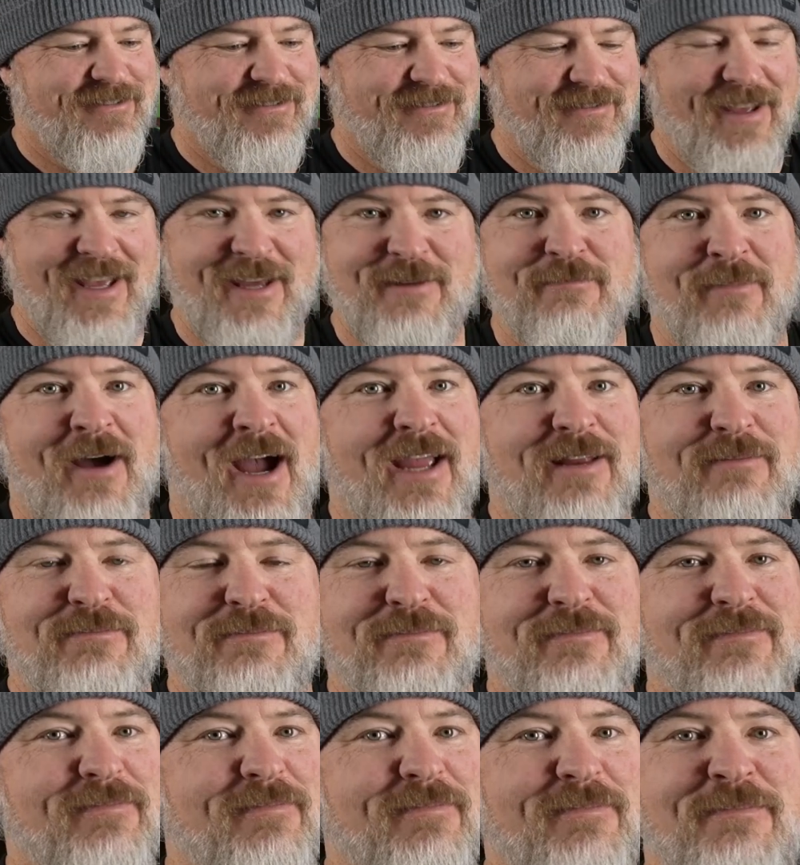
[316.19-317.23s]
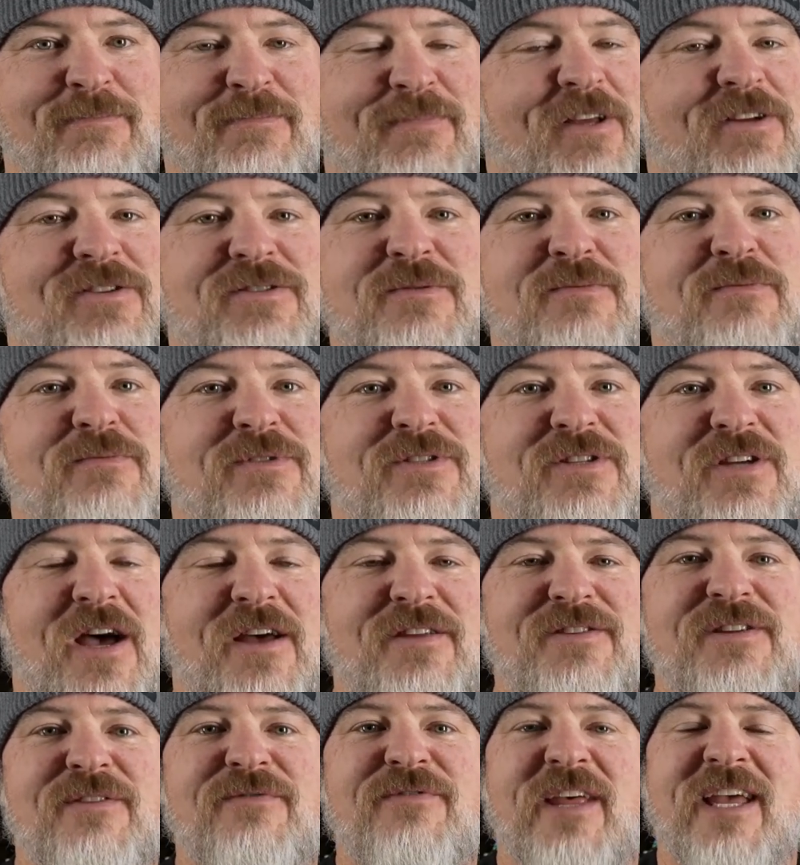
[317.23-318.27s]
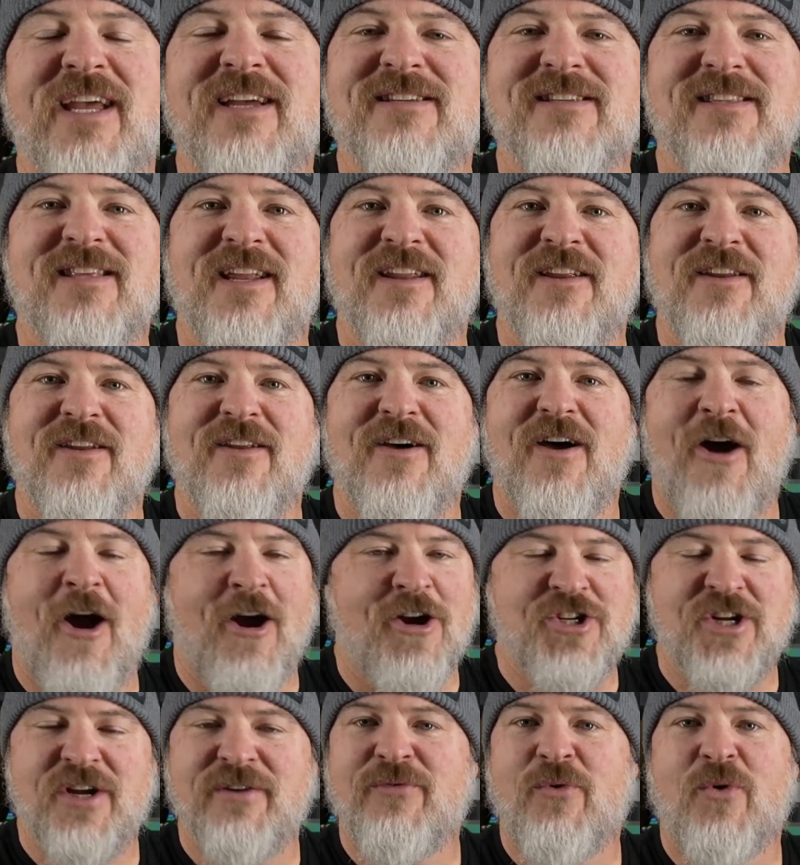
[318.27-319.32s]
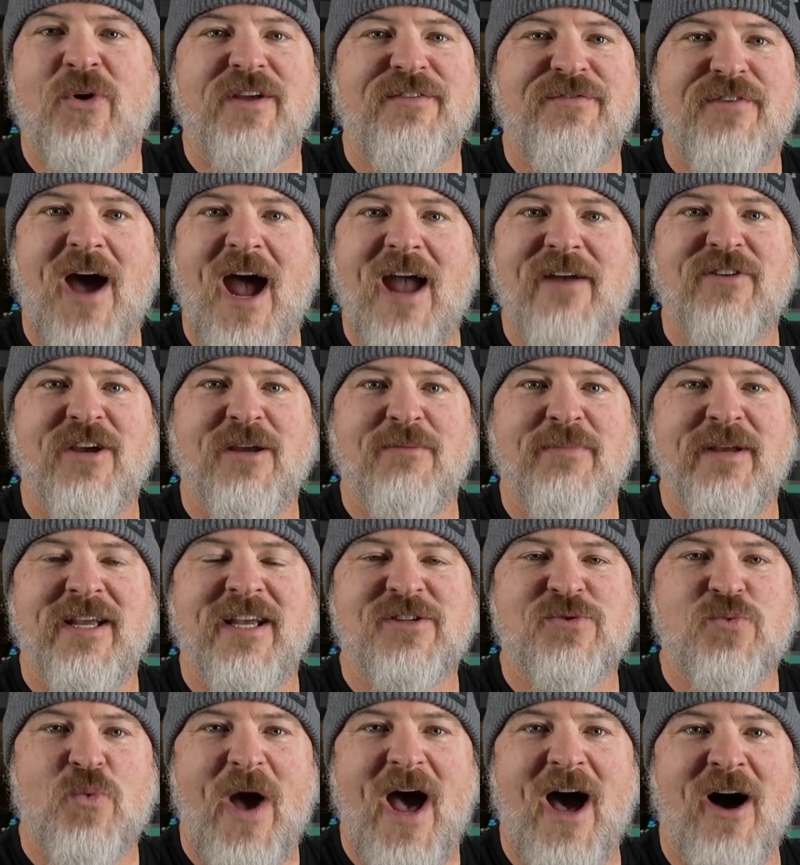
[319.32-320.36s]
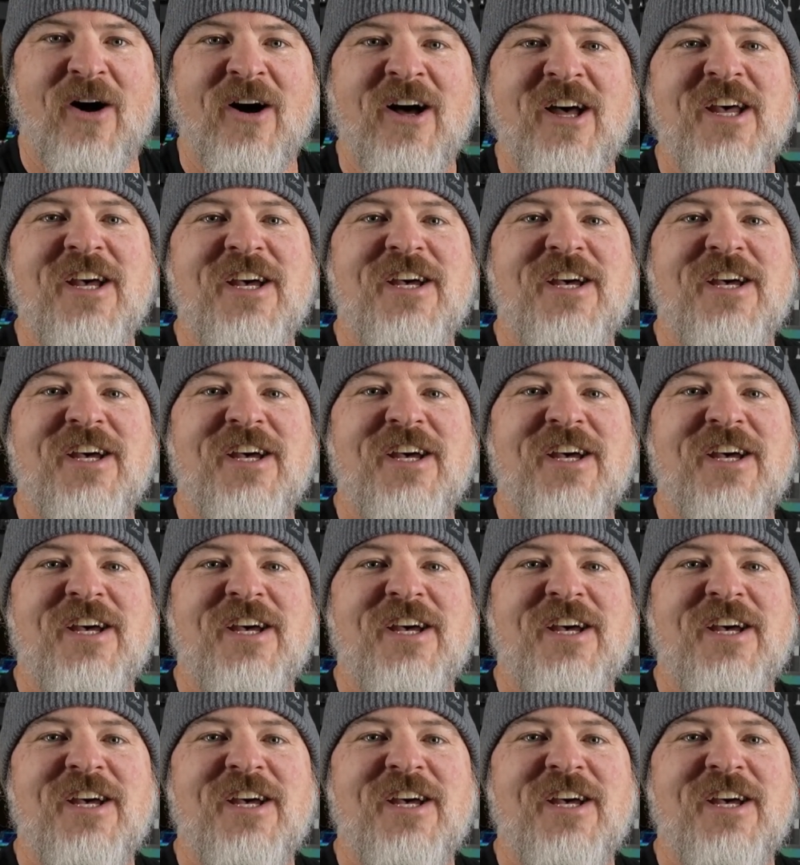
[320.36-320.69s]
It might, there's tons of things that an RJ45 can be as well.